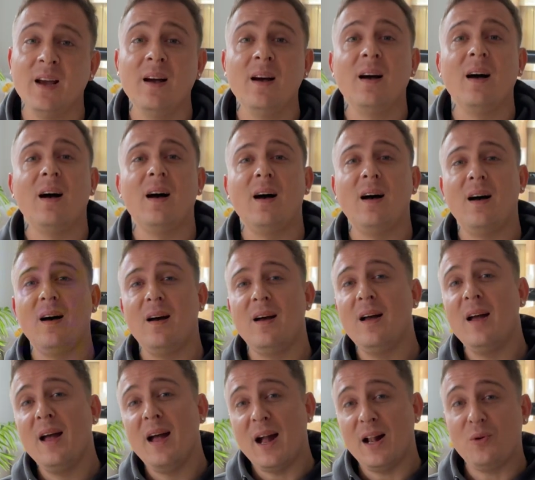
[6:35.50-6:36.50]

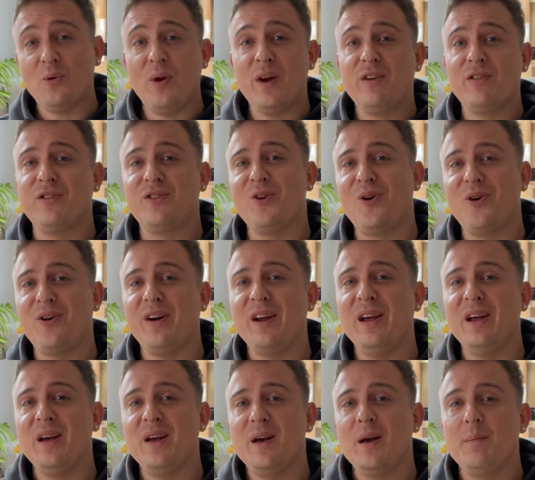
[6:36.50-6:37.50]
And quick story
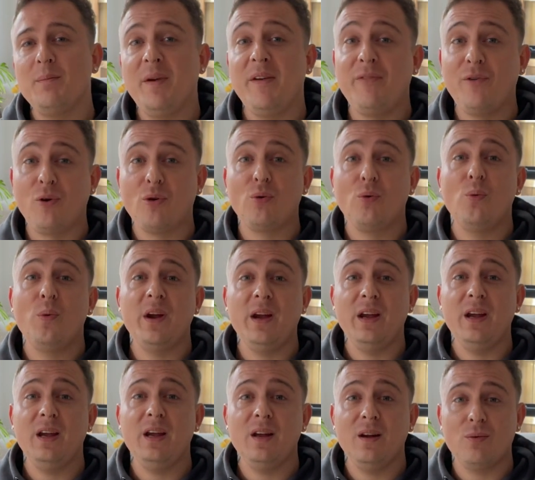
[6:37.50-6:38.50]
before
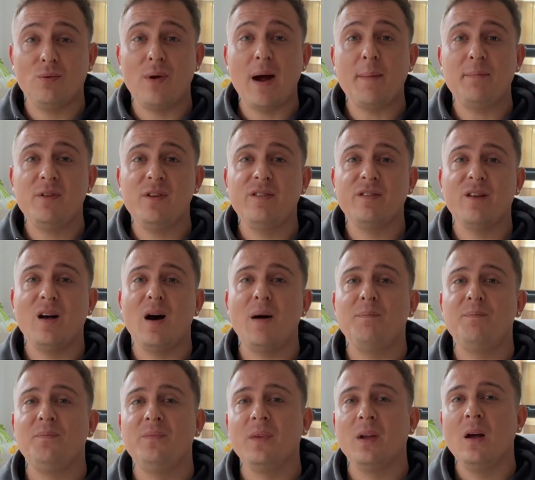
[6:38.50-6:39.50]
we wrap this
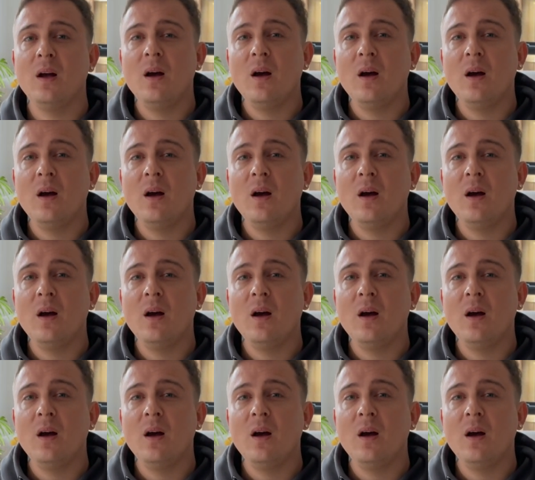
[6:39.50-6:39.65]
up.